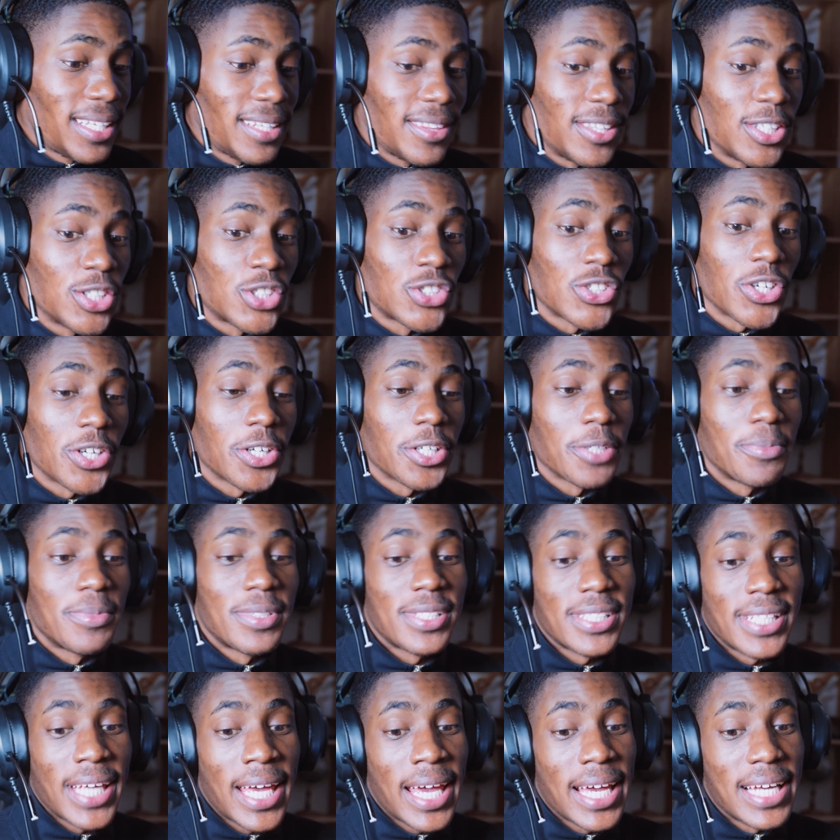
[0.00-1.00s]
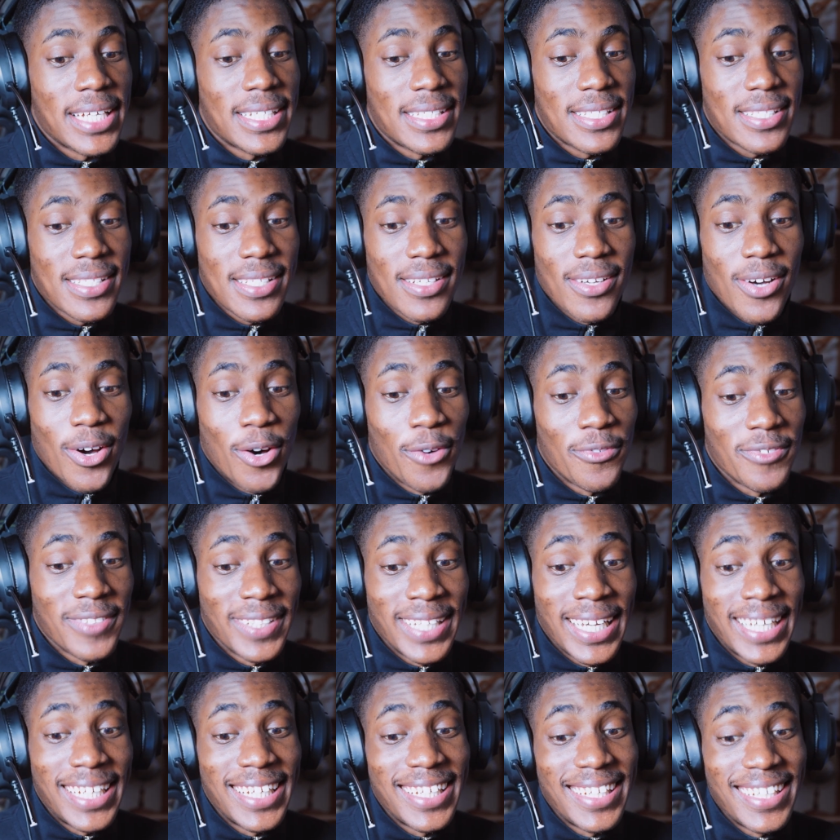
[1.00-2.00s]
the circumstance of
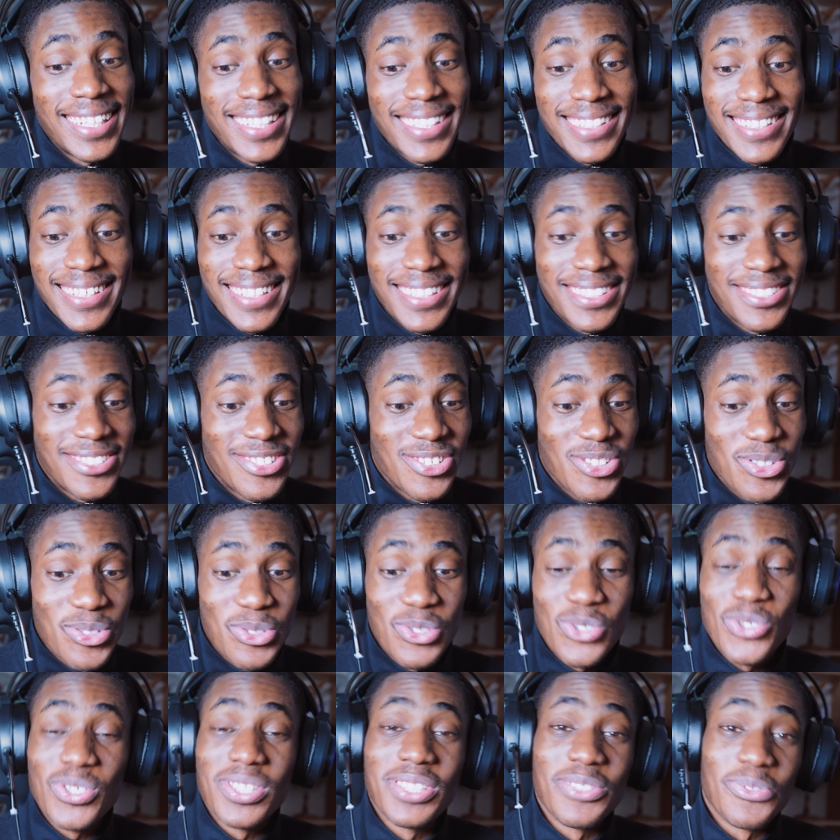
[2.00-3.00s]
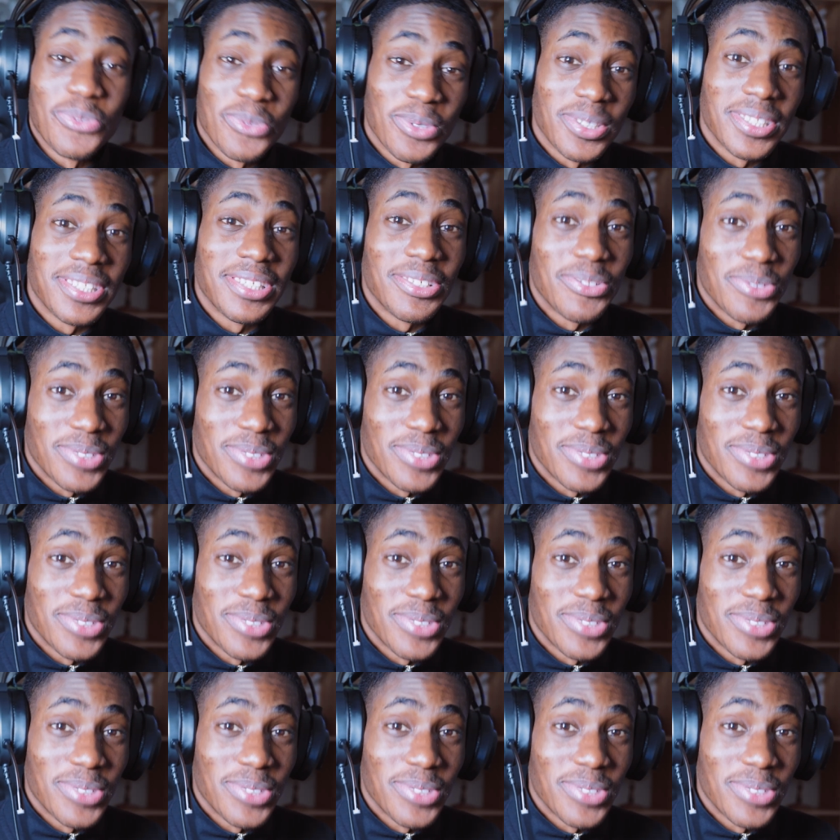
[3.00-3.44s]
getting it is usually really,